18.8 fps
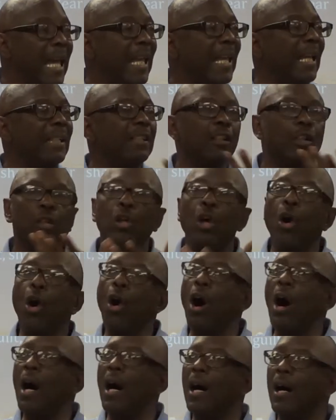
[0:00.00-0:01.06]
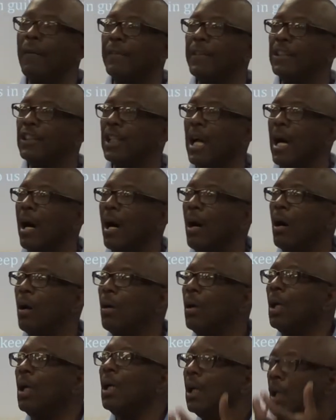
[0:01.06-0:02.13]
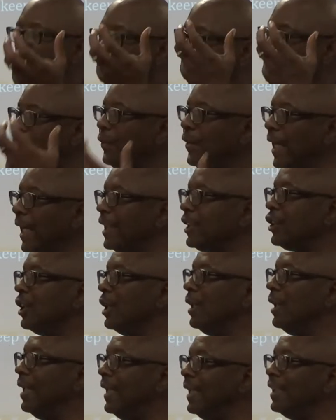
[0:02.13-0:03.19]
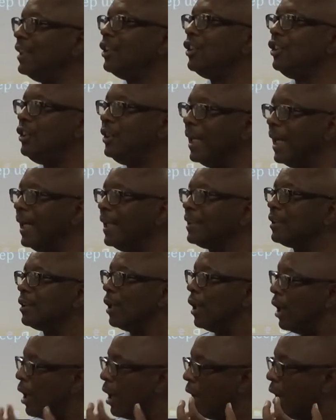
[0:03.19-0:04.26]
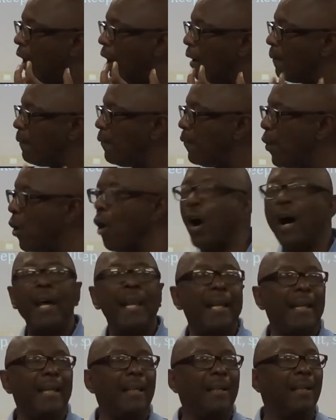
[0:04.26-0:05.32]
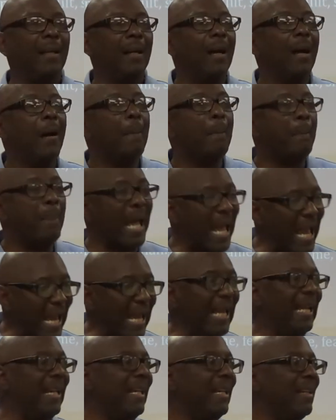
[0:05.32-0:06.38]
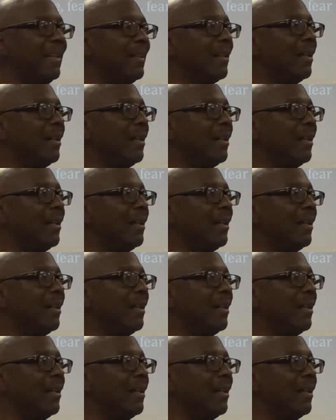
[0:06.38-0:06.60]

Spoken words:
And at the core of it, y'all, addiction is just avoiding pain,